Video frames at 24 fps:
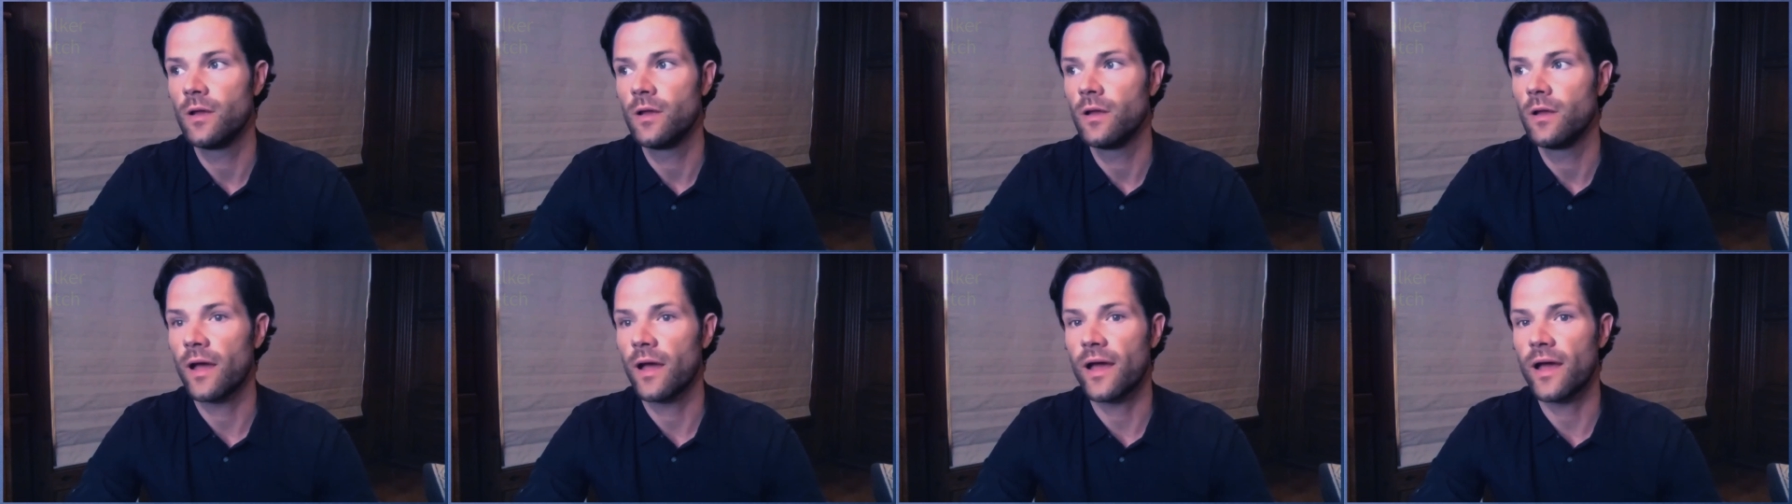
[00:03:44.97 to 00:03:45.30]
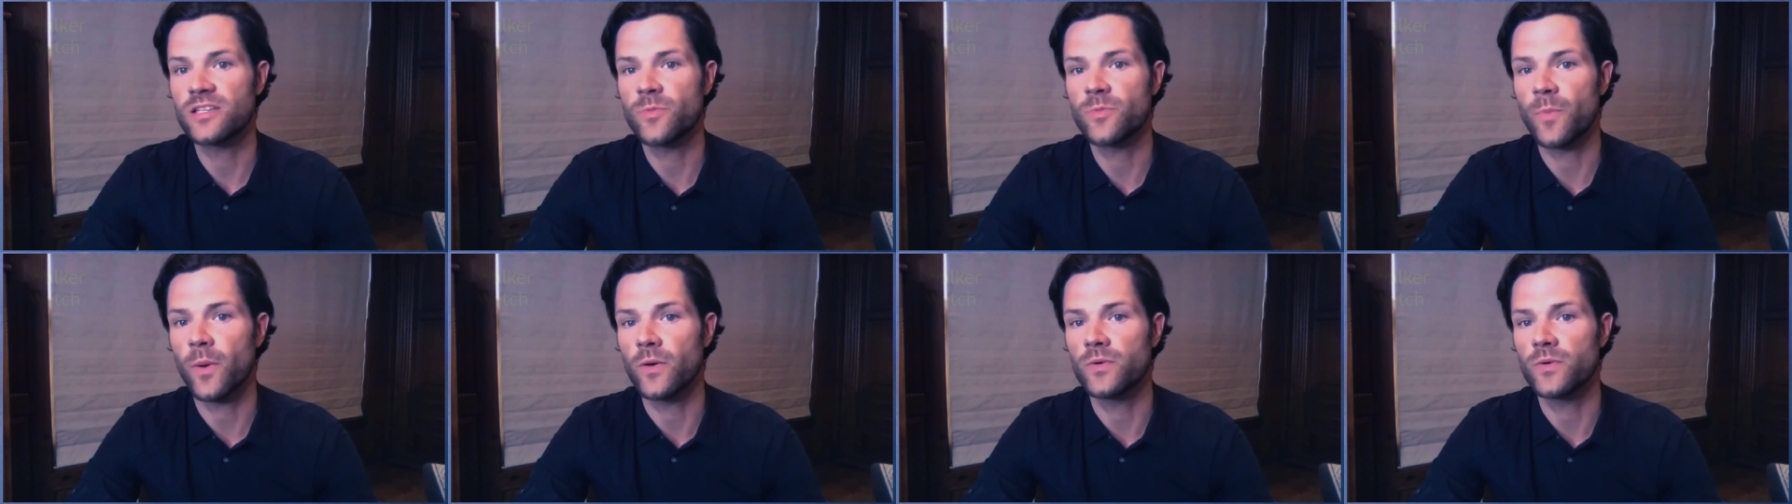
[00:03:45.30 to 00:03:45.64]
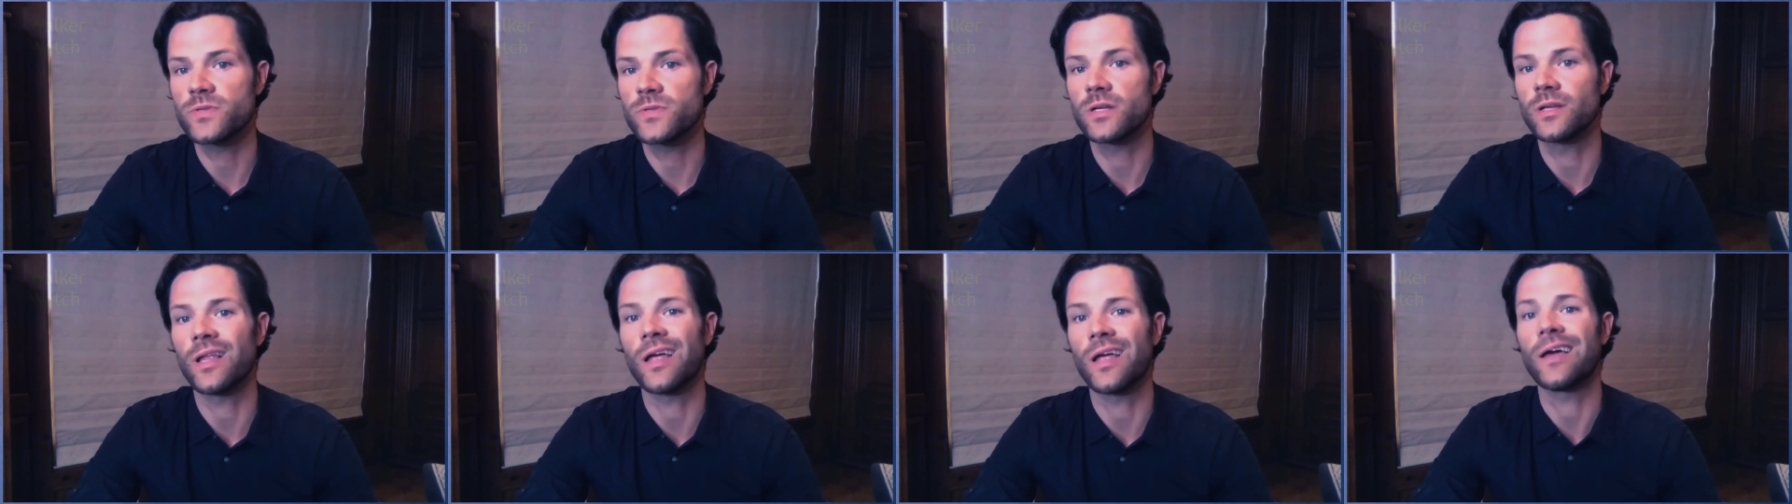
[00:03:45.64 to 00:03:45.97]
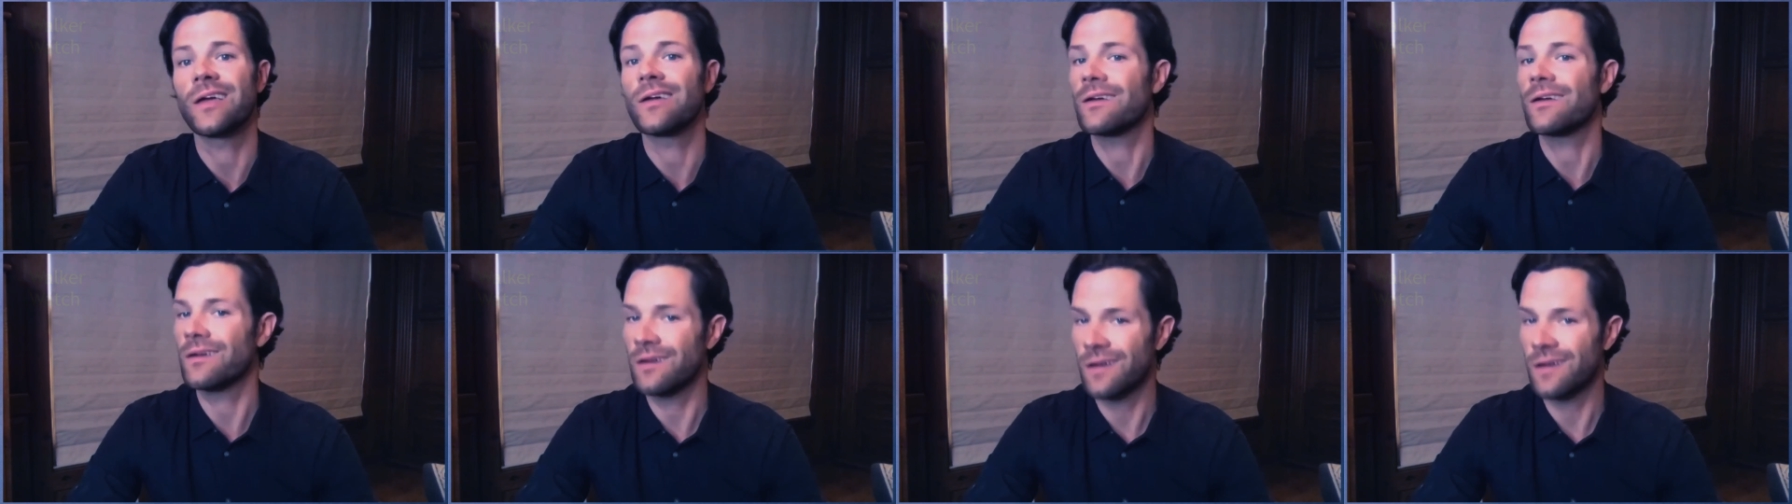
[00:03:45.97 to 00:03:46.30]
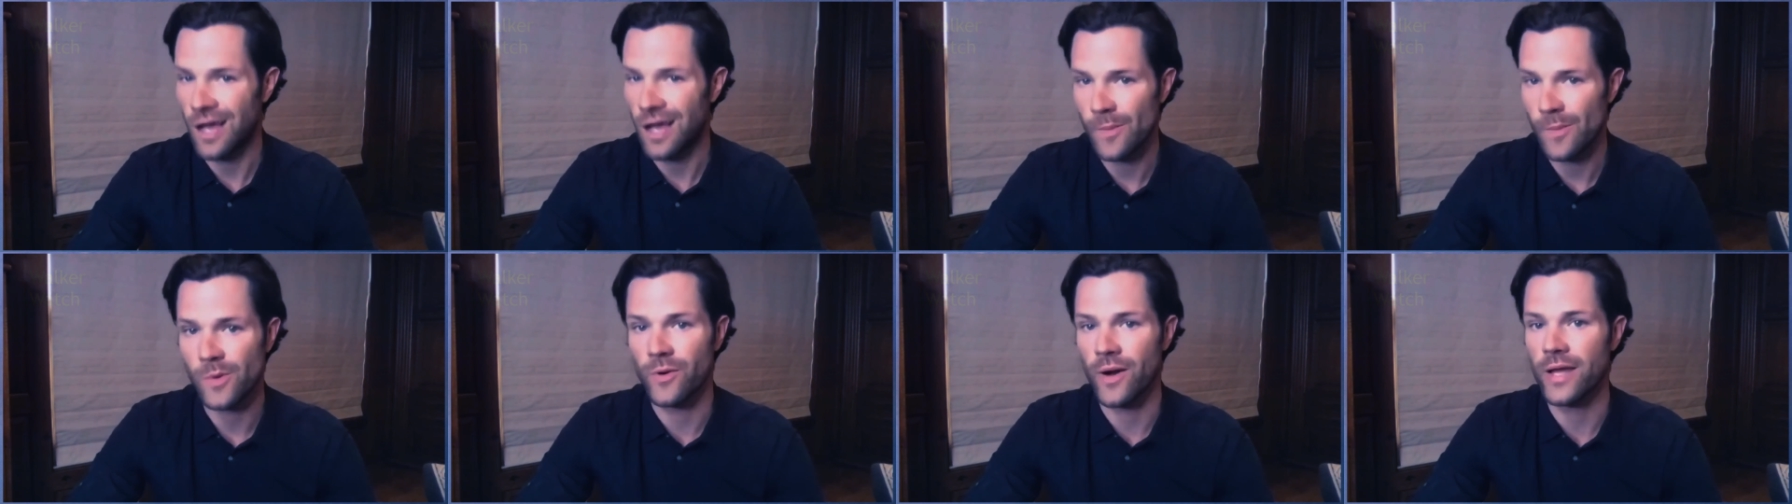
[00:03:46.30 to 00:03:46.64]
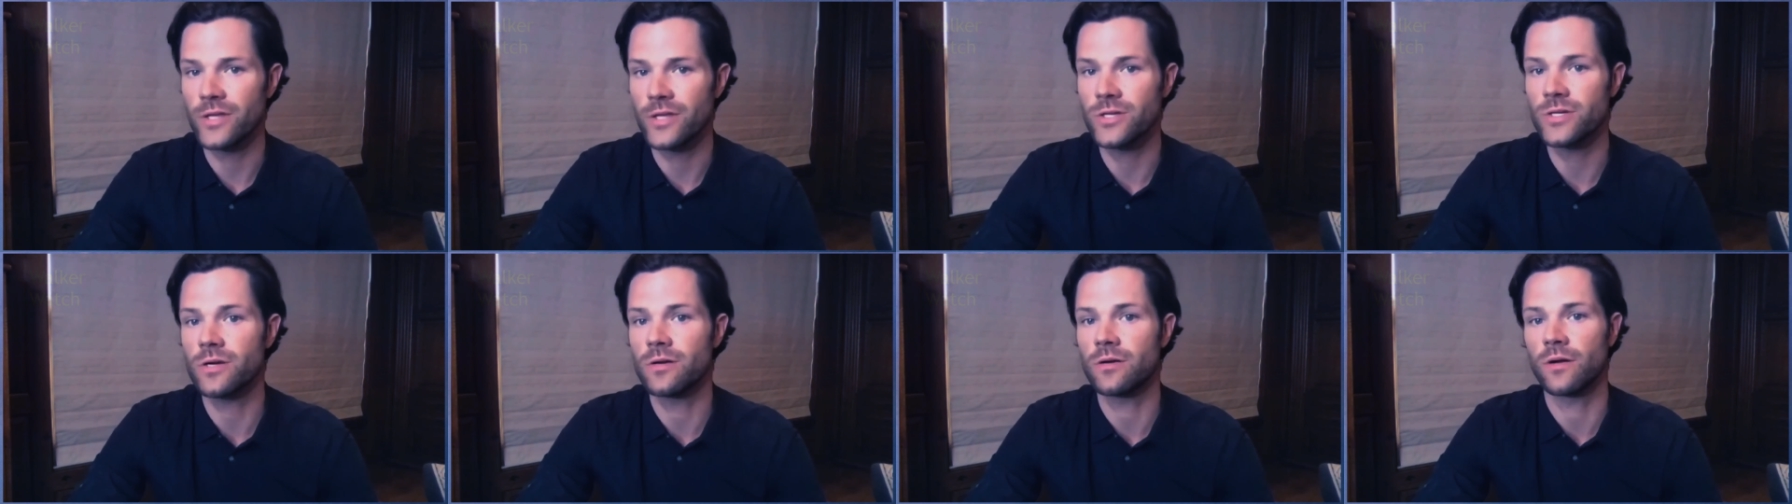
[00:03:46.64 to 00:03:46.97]
as opposed to like, I'm a
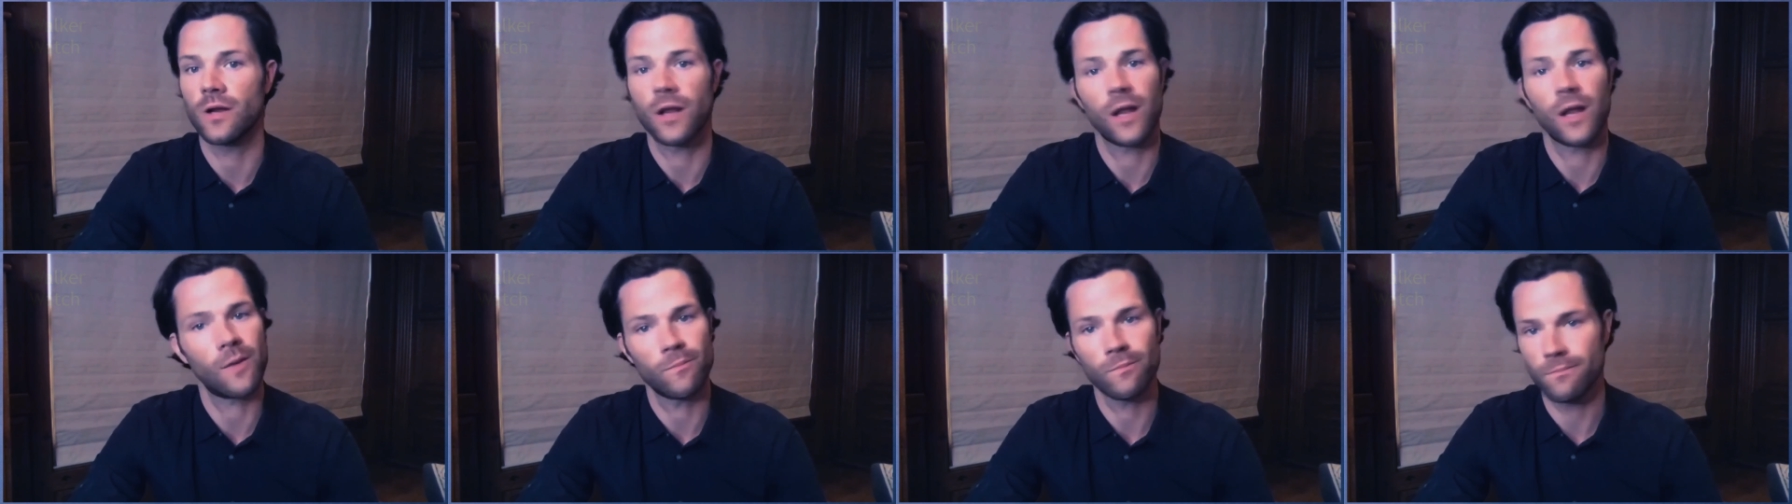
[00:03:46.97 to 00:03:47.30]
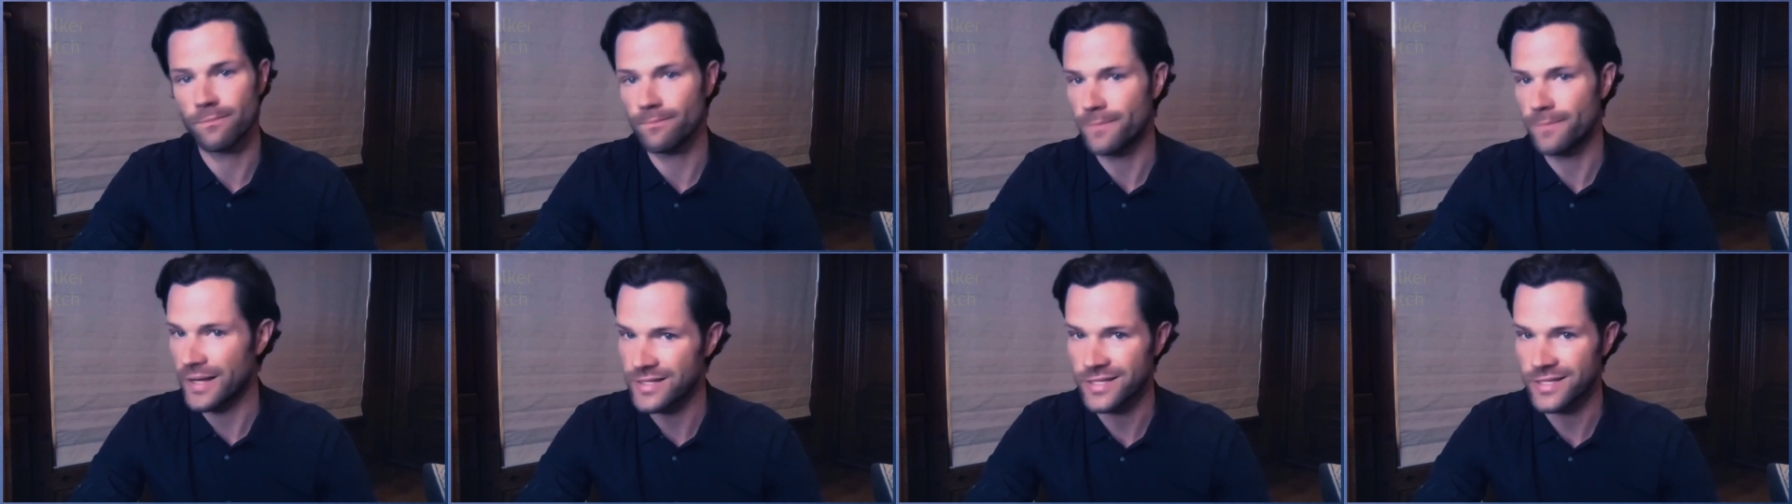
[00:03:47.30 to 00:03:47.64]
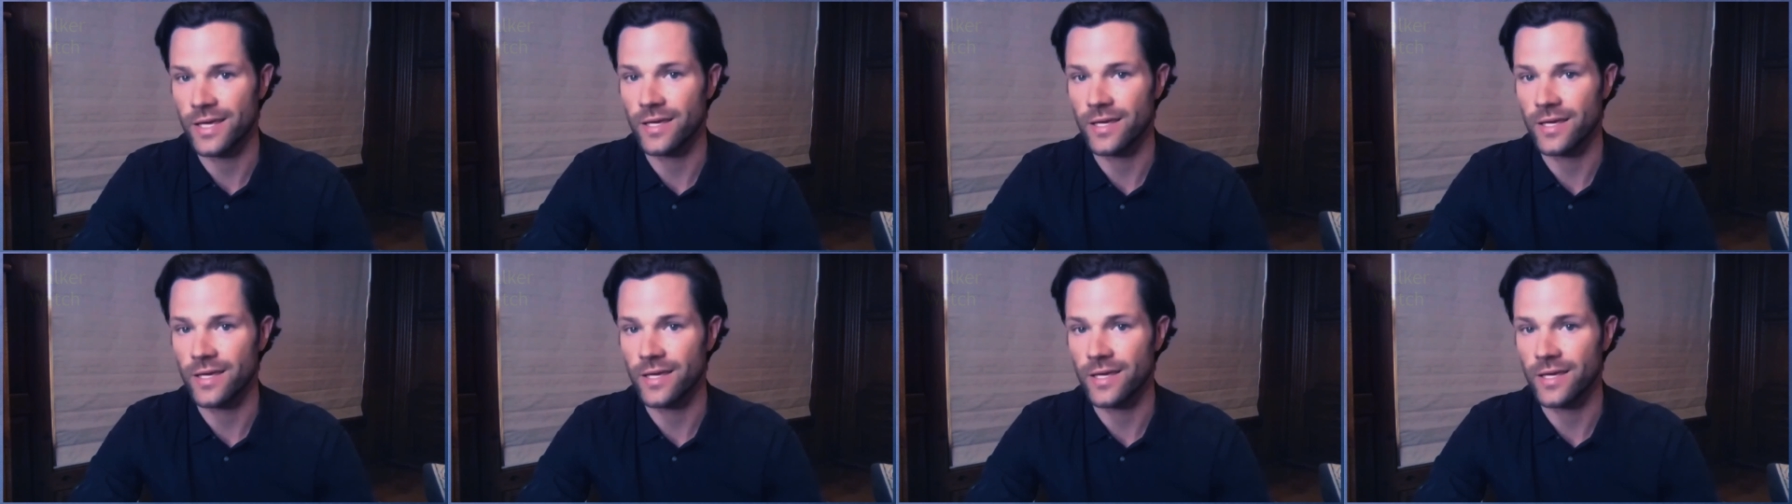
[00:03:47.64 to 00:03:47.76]
ranger and I'm about to kick you.